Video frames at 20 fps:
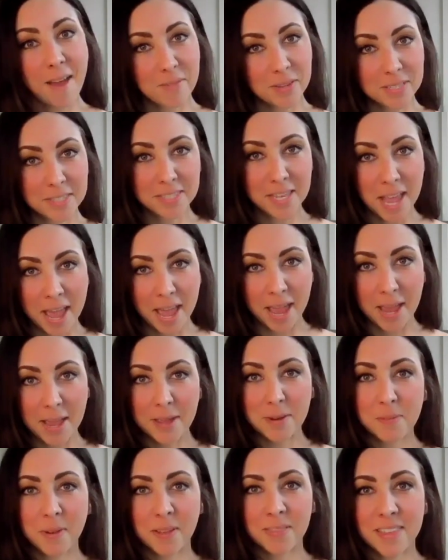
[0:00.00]
have a
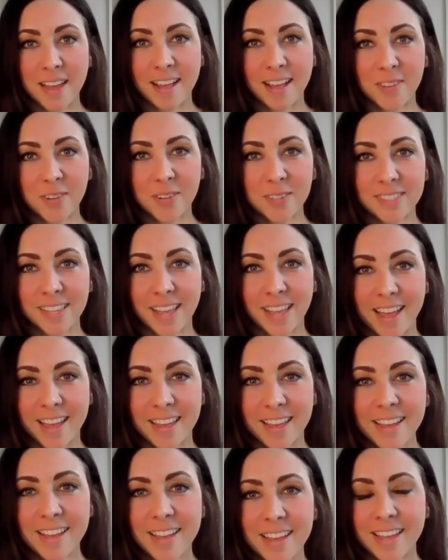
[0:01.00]
say in what that looks
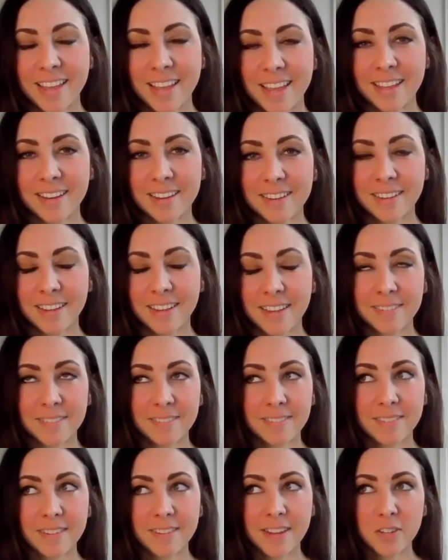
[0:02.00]
like in
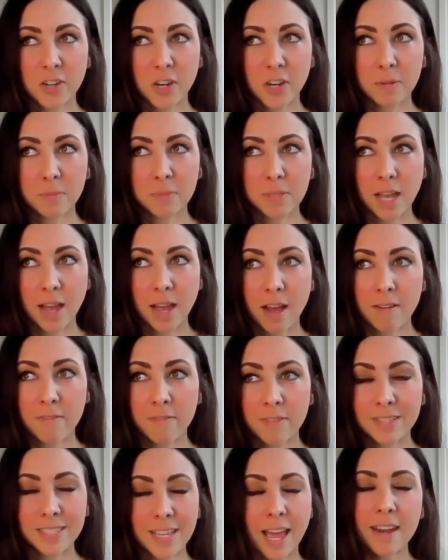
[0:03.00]
terms
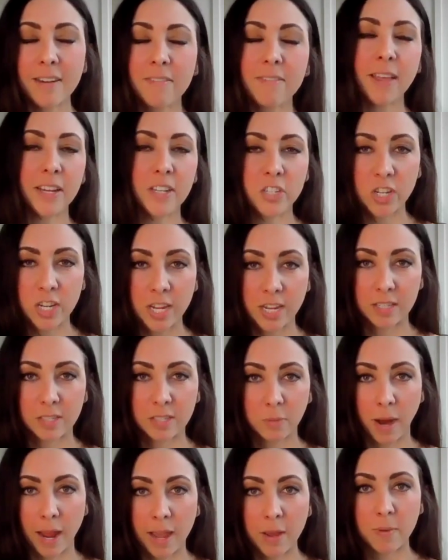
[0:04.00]
of, it's kind of like
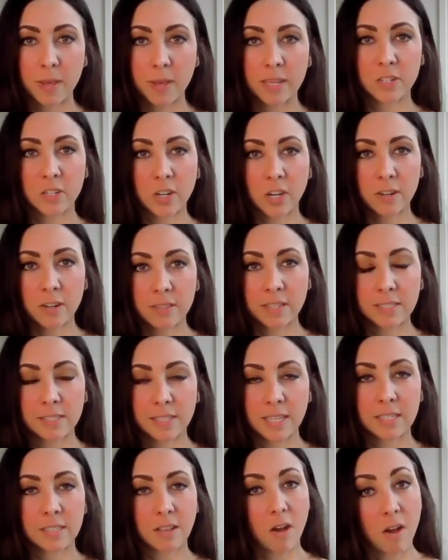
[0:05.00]
genes, right? We can turn
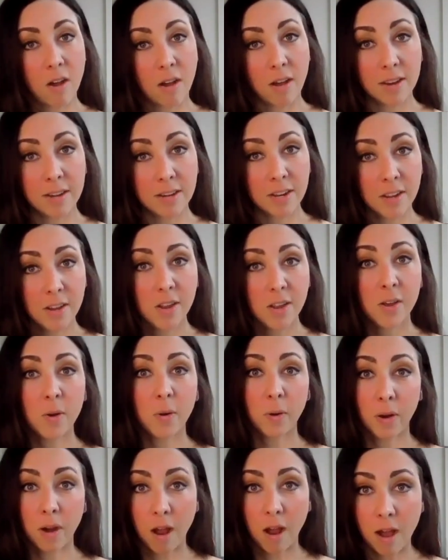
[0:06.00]
these things on
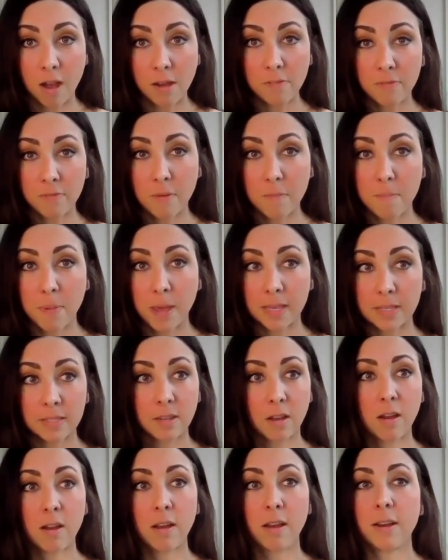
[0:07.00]
or off
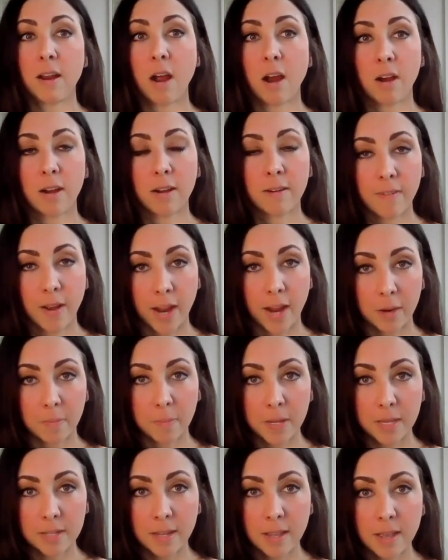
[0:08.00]
based on our
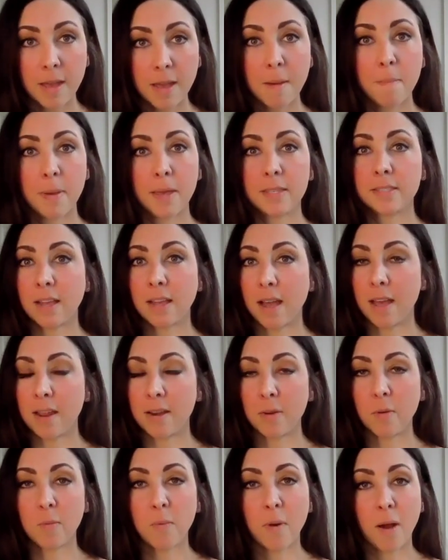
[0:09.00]
environment, based
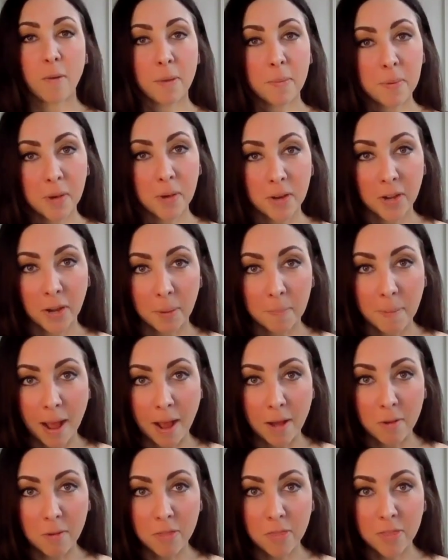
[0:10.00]
on what we put in our
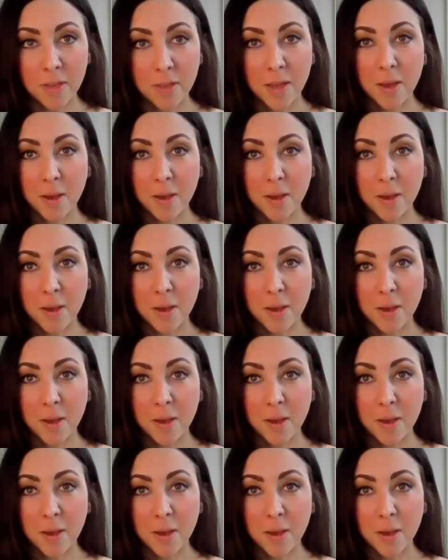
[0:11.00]
mouth,